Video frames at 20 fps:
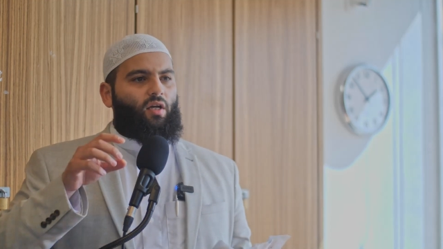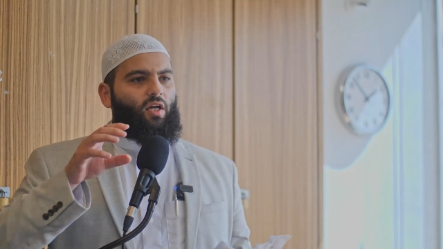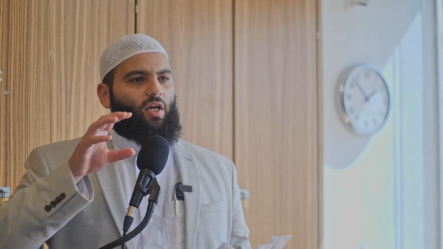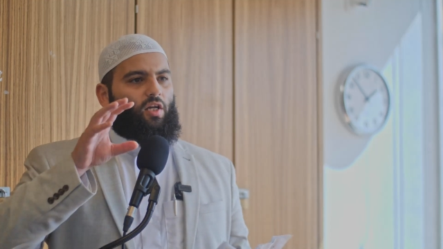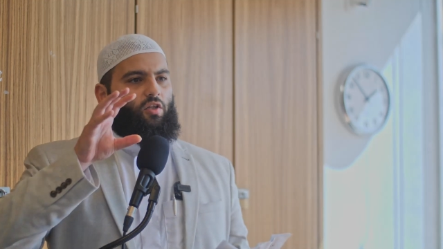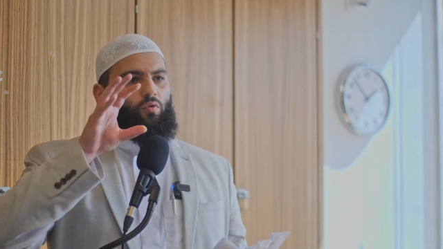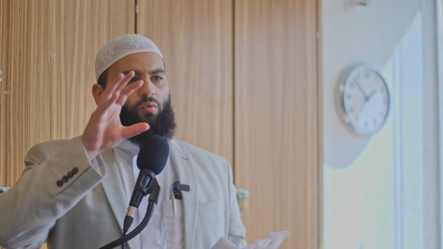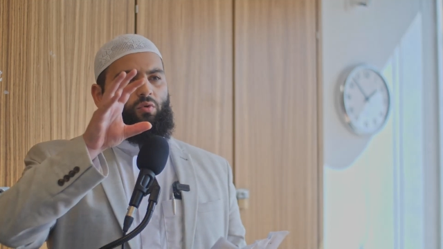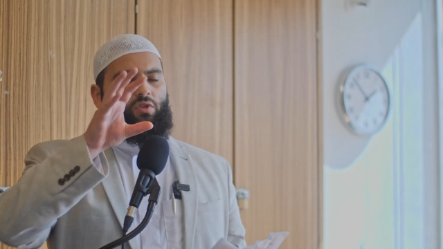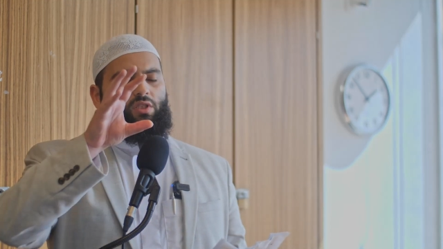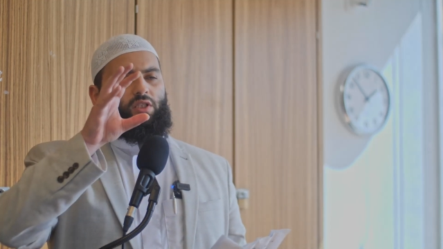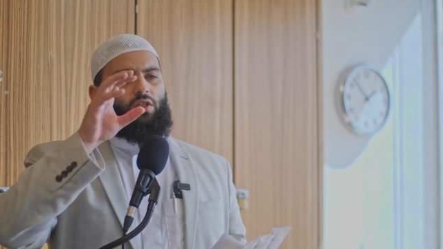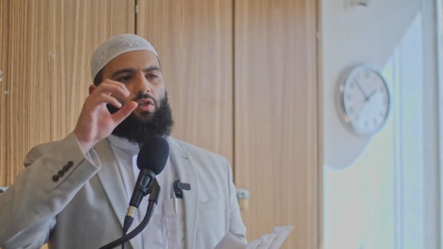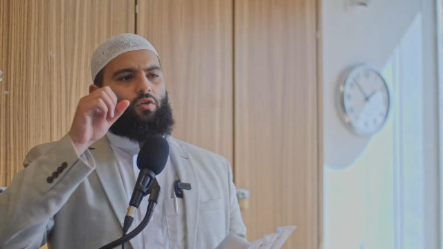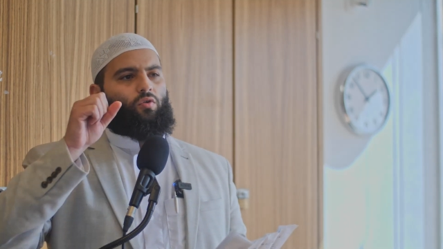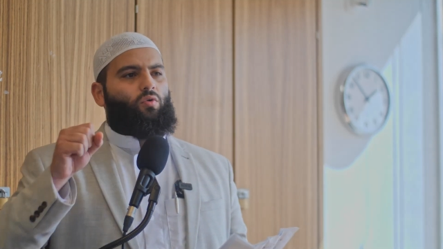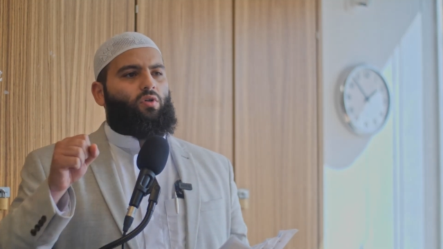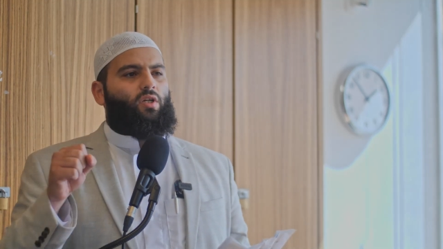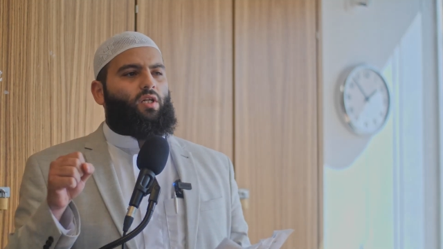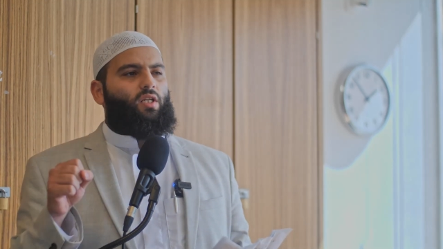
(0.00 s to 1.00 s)
And you will see
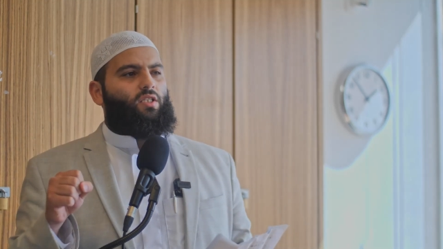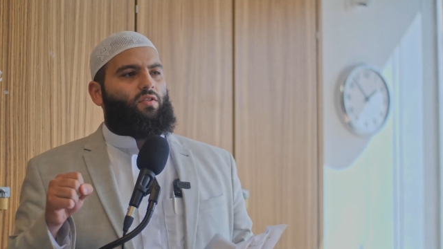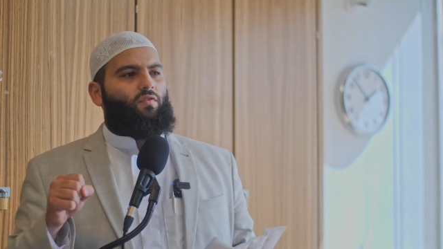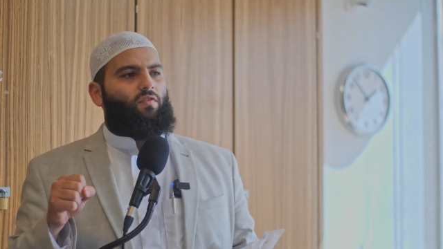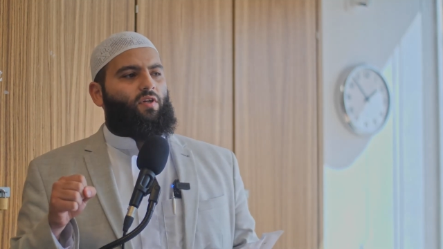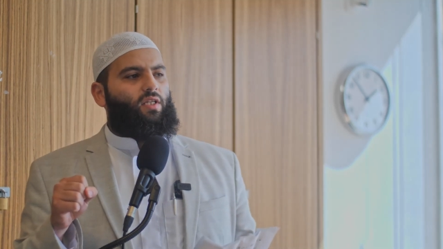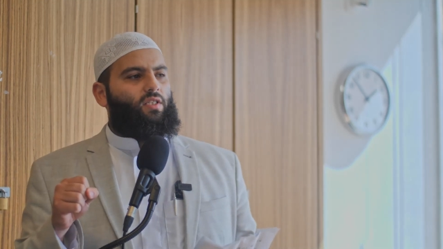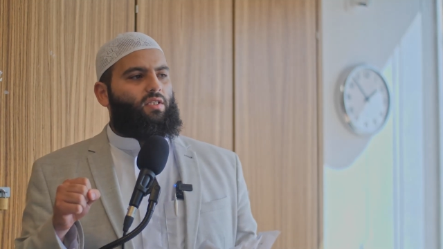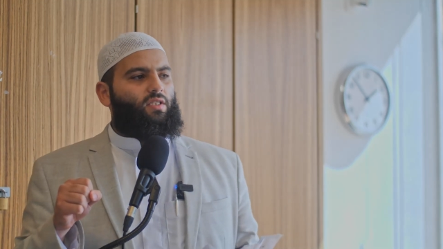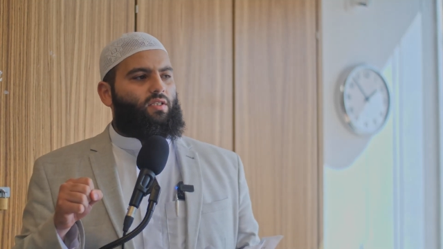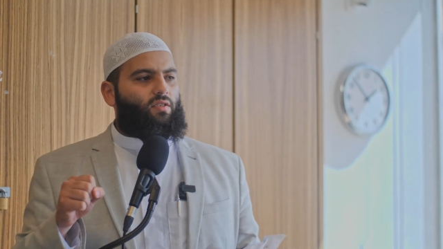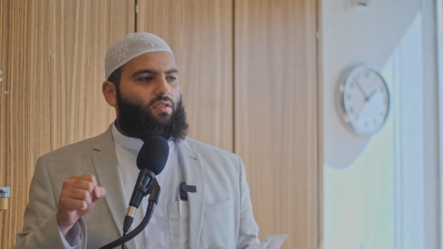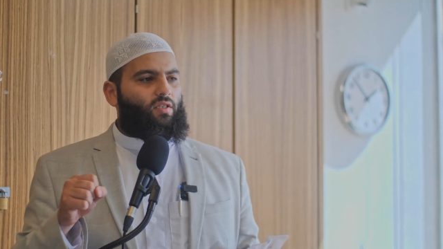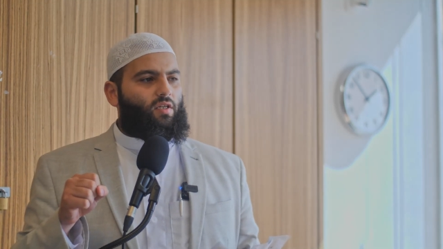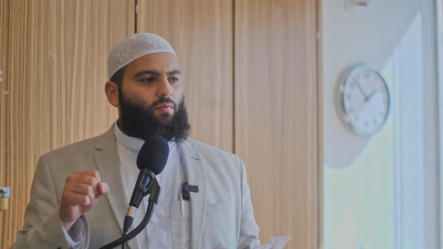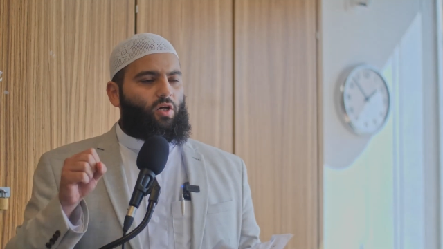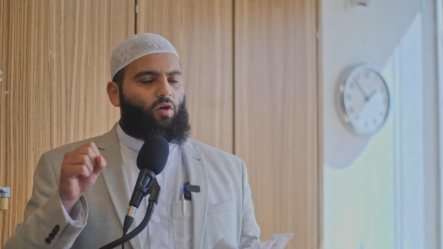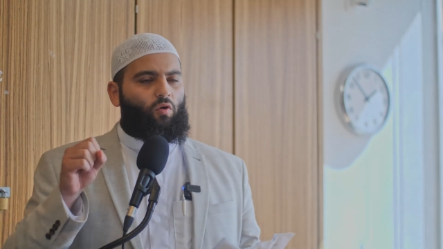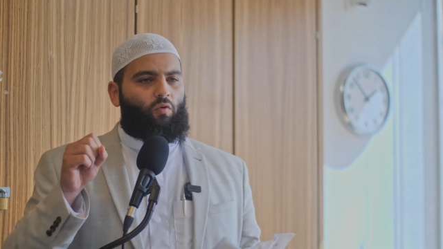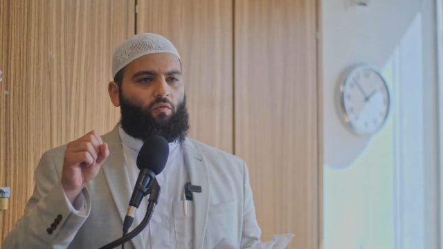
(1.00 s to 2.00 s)
nur in his face.
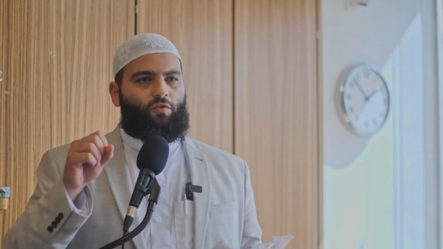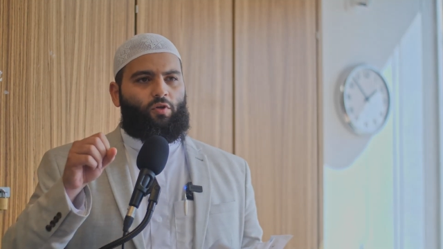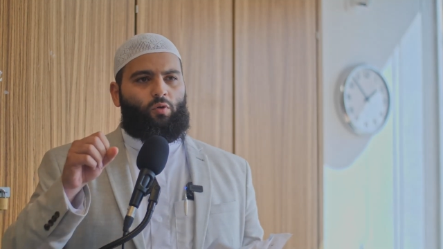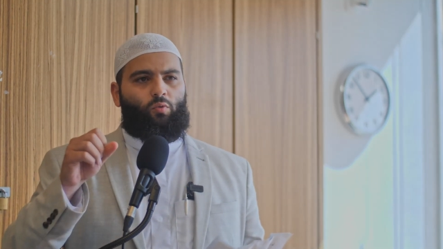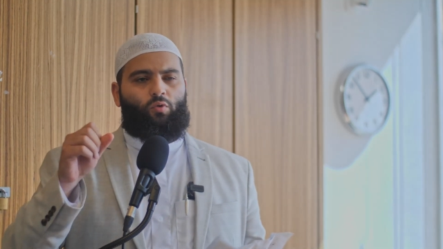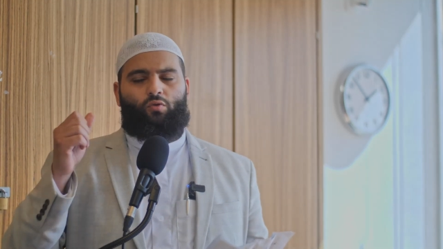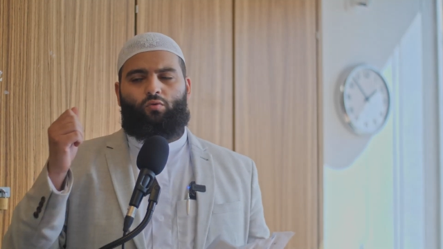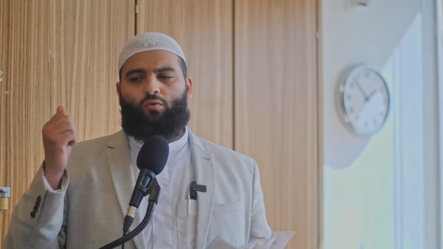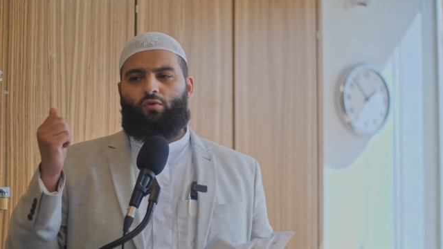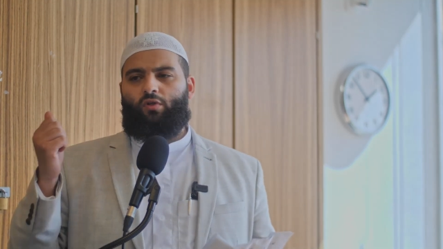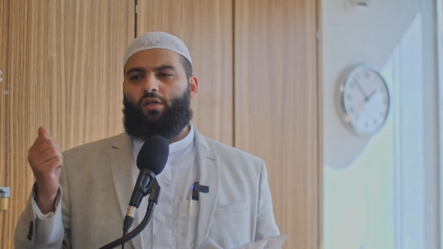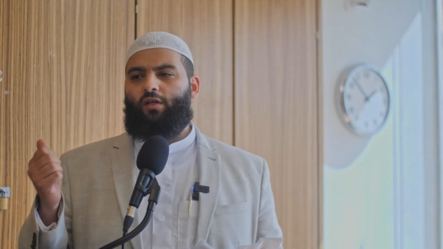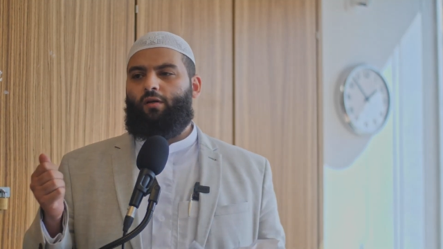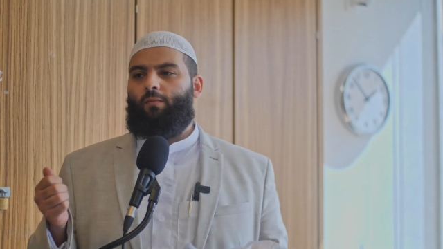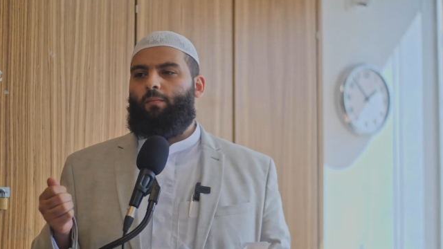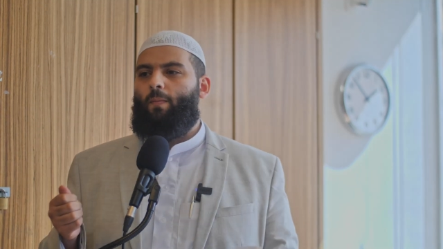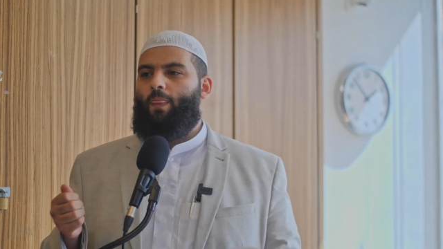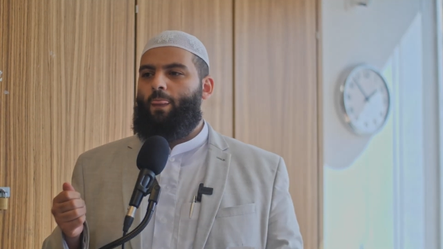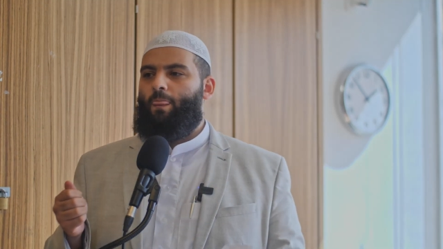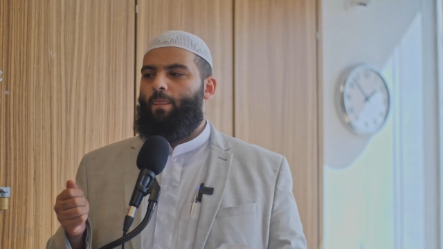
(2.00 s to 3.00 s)
Simahum fi
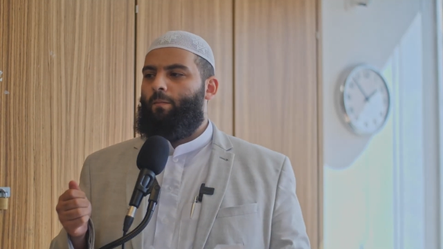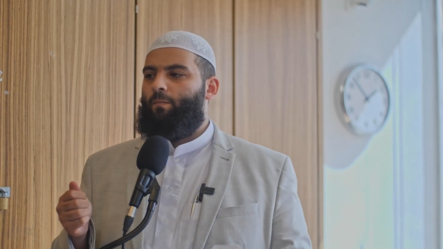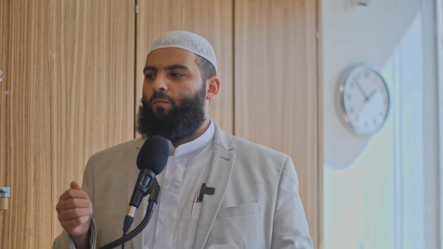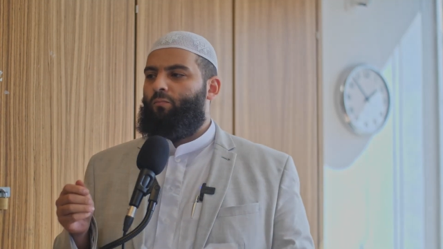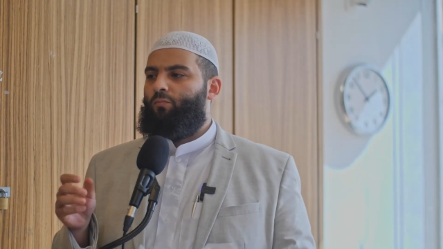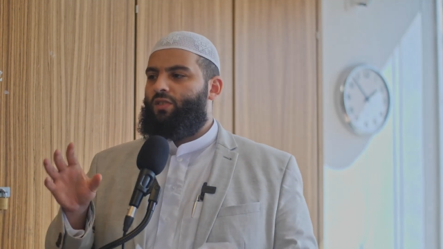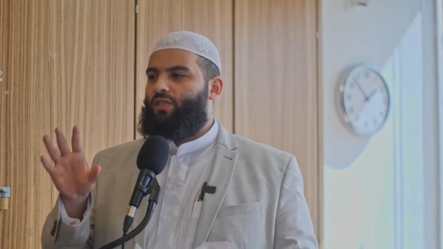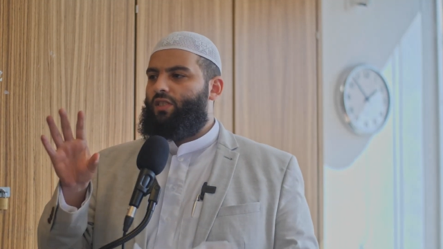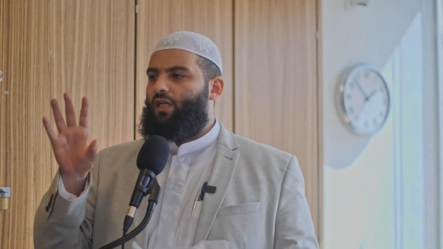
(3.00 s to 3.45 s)
wujuhihim.